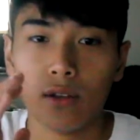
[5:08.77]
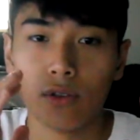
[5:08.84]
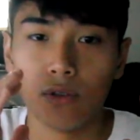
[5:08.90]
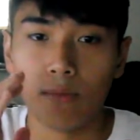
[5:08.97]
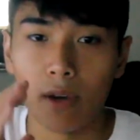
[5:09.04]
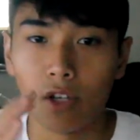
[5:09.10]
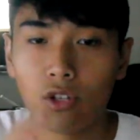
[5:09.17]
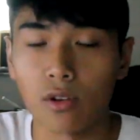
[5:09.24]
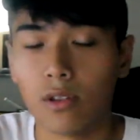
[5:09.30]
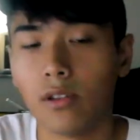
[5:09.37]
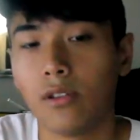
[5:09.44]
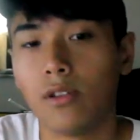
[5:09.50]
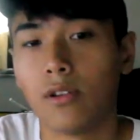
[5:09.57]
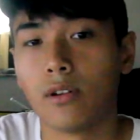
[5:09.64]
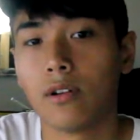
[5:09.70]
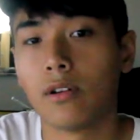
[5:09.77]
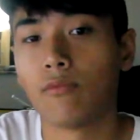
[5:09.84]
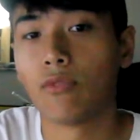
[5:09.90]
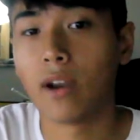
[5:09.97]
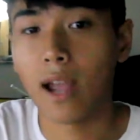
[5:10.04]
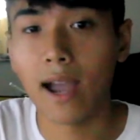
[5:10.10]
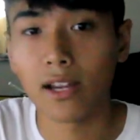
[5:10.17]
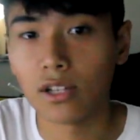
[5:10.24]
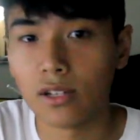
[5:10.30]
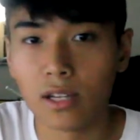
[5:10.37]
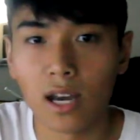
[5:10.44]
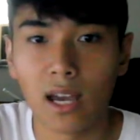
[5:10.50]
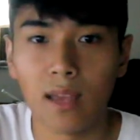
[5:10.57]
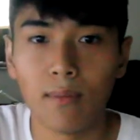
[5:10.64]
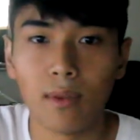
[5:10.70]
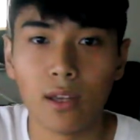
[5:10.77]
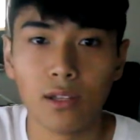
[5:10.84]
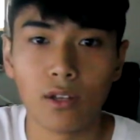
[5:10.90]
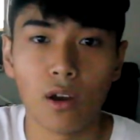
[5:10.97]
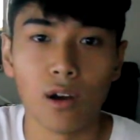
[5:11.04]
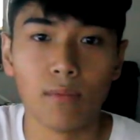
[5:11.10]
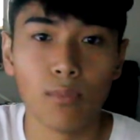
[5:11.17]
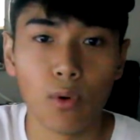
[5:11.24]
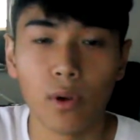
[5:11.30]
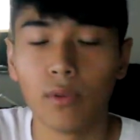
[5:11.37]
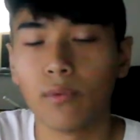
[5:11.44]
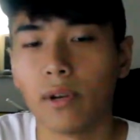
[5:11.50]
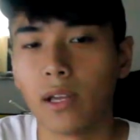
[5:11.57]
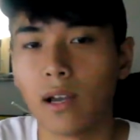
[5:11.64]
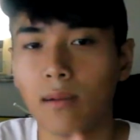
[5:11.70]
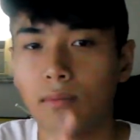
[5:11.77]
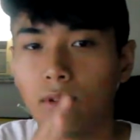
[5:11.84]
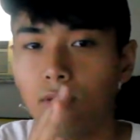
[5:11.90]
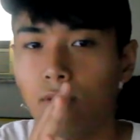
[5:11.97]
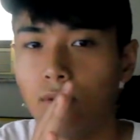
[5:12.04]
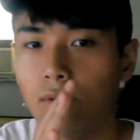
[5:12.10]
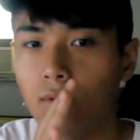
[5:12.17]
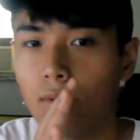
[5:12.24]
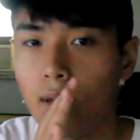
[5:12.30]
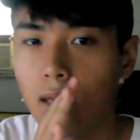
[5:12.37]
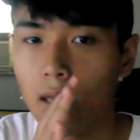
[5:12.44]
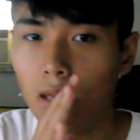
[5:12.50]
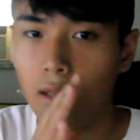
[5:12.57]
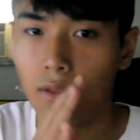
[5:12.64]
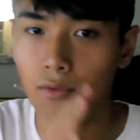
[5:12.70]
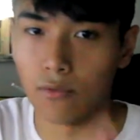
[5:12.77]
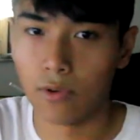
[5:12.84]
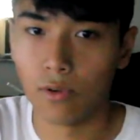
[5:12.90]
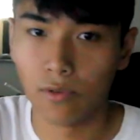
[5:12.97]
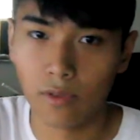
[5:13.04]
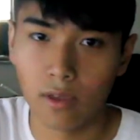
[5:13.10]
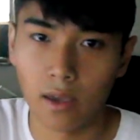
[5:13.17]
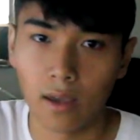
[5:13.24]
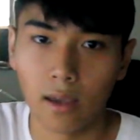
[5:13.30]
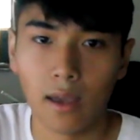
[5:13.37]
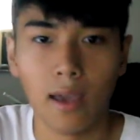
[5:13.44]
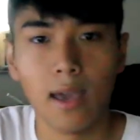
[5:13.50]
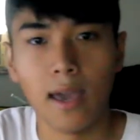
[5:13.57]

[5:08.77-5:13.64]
to make sure that their reaction time is on point when it comes to the real thing.